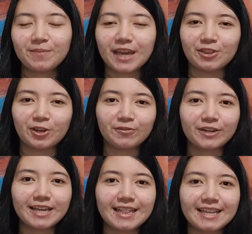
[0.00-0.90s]
and don't
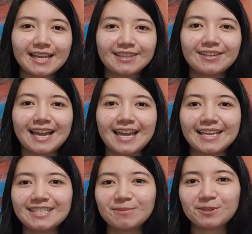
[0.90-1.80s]
forget to like
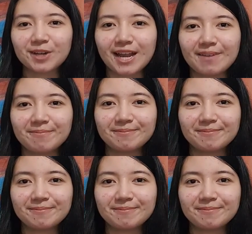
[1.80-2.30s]
and subscribe.